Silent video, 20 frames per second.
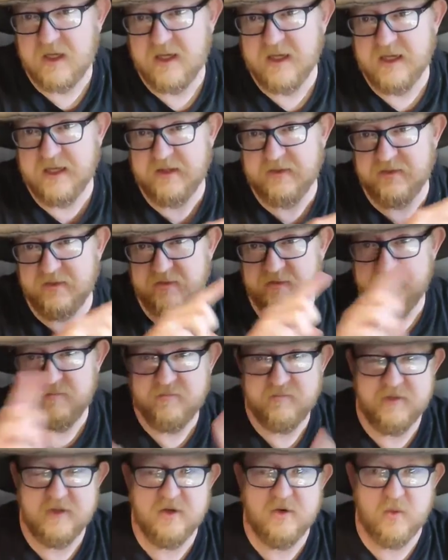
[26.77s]
And
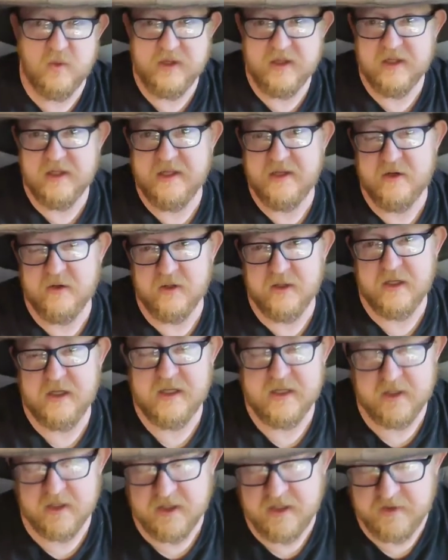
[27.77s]
then a week later
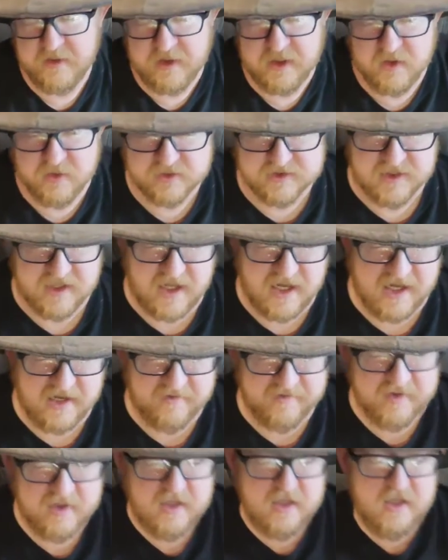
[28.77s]
it, it goes
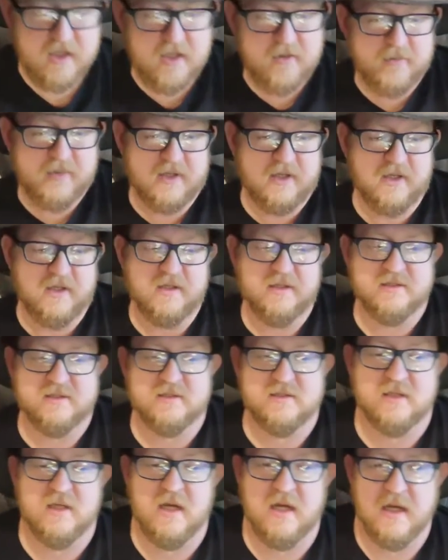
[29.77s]
live
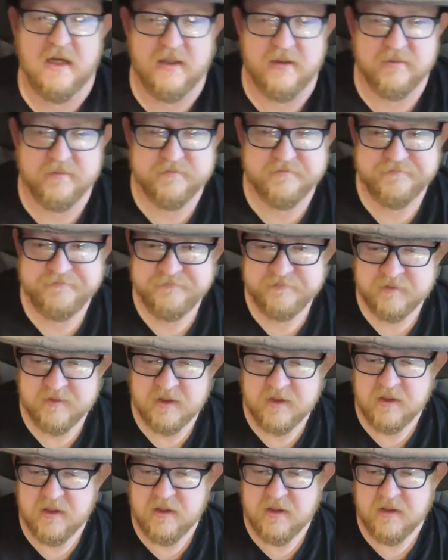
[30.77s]
because uh,
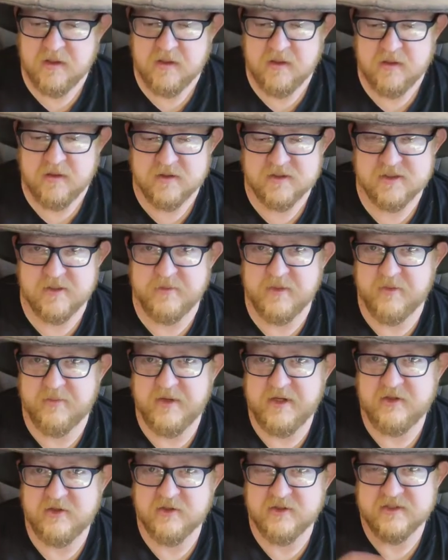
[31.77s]
some of the
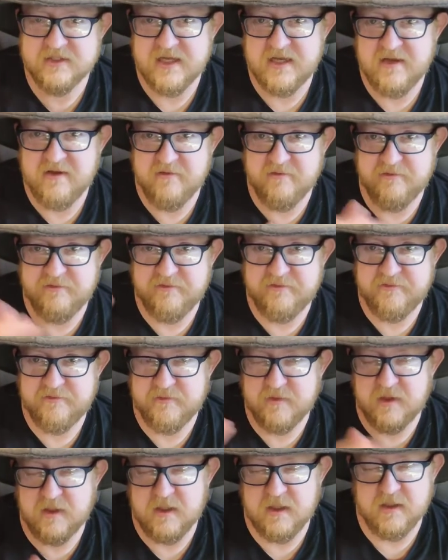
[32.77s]
patrons have
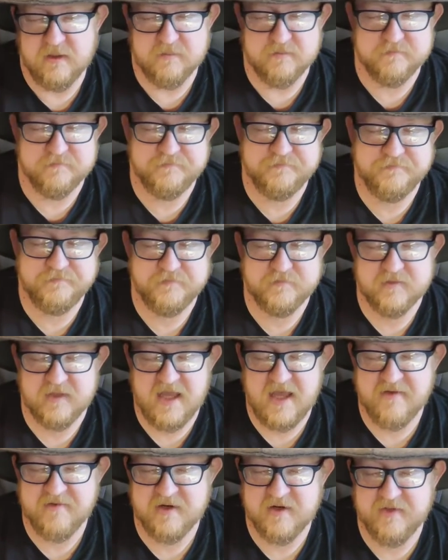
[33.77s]
um,
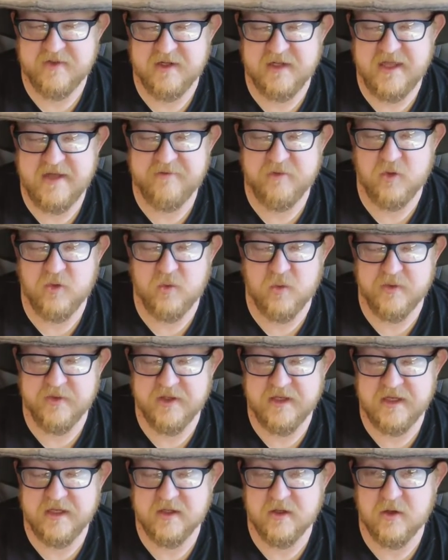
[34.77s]
have it at the level where
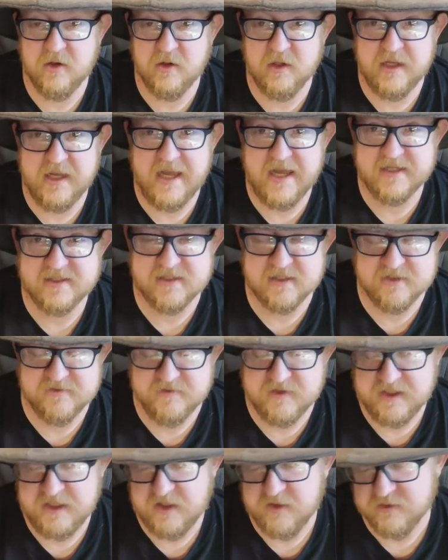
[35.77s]
they get early access
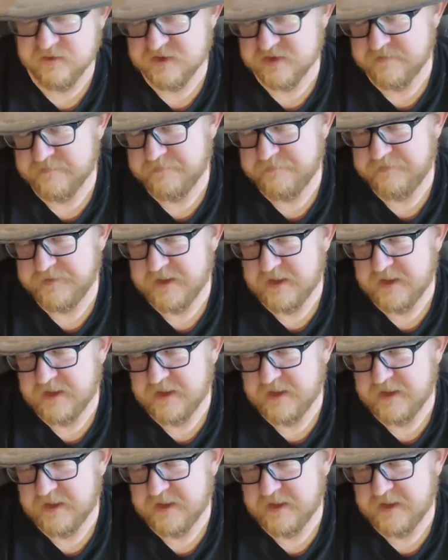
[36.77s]
videos.